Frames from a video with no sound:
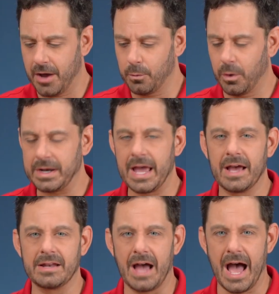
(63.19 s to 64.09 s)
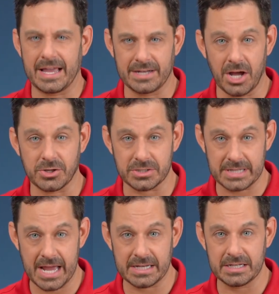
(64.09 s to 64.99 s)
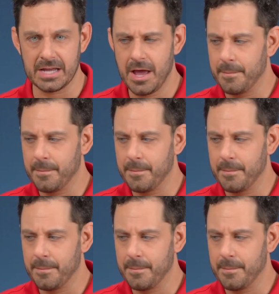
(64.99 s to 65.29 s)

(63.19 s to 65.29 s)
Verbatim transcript: On one hand, I can understand it,